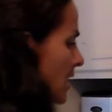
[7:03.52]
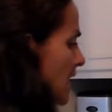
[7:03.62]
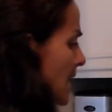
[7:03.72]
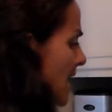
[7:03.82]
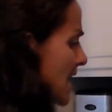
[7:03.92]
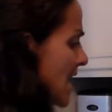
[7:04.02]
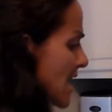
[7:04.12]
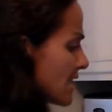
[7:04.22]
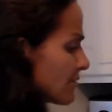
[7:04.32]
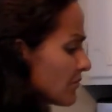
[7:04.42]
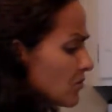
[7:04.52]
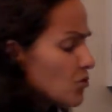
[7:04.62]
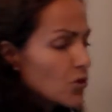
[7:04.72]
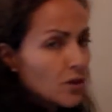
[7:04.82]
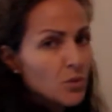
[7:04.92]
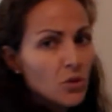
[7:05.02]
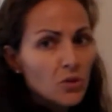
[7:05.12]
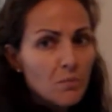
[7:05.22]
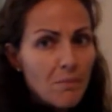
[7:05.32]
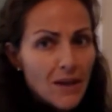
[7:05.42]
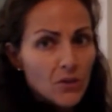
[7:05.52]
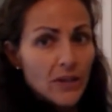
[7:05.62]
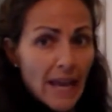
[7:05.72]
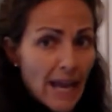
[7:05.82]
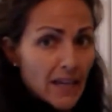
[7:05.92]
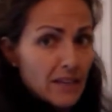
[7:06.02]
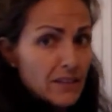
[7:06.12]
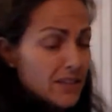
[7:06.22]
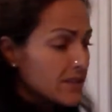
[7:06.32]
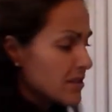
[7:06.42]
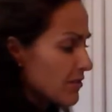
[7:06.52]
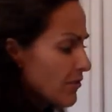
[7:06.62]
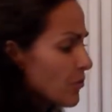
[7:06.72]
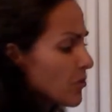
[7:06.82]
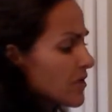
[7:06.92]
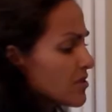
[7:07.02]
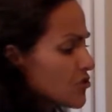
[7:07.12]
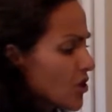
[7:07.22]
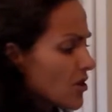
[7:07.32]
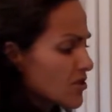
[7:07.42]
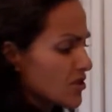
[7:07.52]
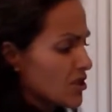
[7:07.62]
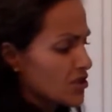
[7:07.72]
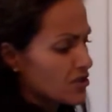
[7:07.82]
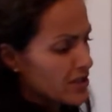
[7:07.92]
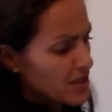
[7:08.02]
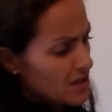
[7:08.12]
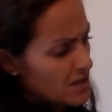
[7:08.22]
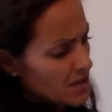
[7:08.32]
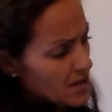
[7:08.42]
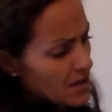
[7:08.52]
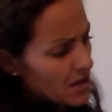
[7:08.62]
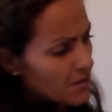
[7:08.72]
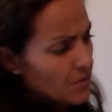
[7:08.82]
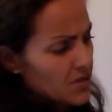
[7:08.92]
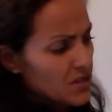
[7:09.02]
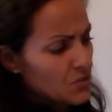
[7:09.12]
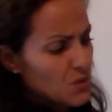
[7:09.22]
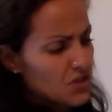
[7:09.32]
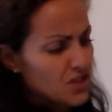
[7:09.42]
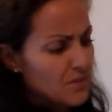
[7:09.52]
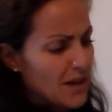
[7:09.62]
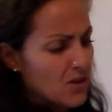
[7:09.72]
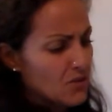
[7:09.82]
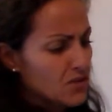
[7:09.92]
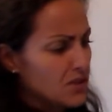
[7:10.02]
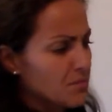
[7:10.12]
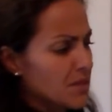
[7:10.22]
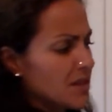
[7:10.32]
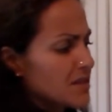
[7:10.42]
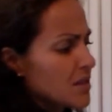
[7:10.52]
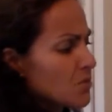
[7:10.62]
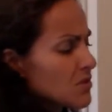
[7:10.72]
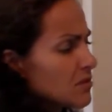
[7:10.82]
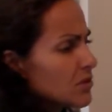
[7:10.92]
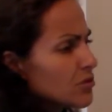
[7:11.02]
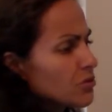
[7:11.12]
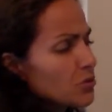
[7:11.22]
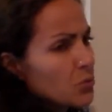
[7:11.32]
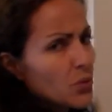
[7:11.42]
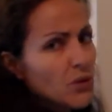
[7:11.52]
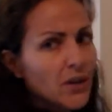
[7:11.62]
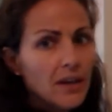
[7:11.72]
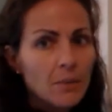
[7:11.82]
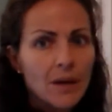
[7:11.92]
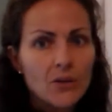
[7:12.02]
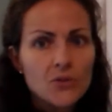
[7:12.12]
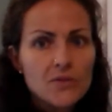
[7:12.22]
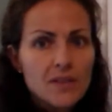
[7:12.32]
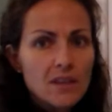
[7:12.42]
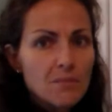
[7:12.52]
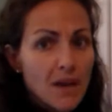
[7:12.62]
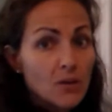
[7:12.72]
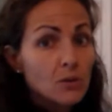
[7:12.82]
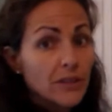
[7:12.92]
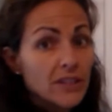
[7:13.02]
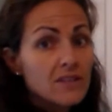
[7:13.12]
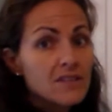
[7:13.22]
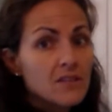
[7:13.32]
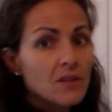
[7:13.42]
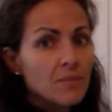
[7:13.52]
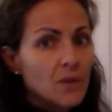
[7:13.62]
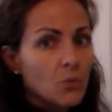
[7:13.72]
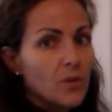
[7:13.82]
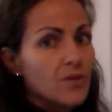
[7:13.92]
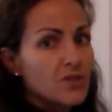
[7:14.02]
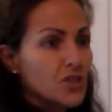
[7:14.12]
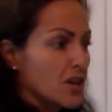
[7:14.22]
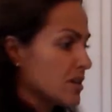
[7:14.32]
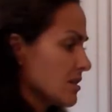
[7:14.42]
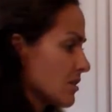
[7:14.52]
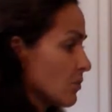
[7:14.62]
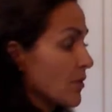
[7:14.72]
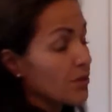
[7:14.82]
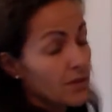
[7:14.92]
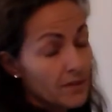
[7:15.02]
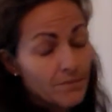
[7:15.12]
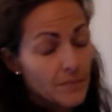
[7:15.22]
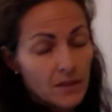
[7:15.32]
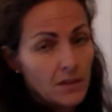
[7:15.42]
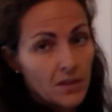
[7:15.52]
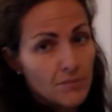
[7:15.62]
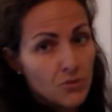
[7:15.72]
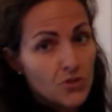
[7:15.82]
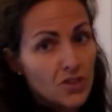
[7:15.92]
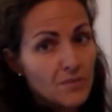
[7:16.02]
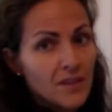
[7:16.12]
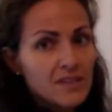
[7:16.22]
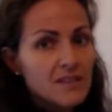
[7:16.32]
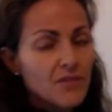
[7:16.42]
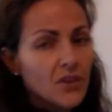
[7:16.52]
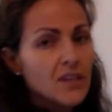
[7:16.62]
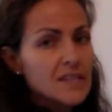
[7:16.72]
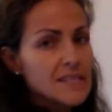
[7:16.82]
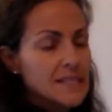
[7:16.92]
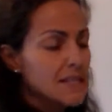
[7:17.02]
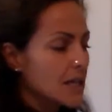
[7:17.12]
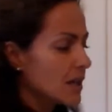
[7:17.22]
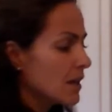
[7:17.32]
I had normal metal canning lids for these jars initially, but switched them out because I was a little worried about using the metal lids with the Jun, or with the kombucha, because it's very acidic,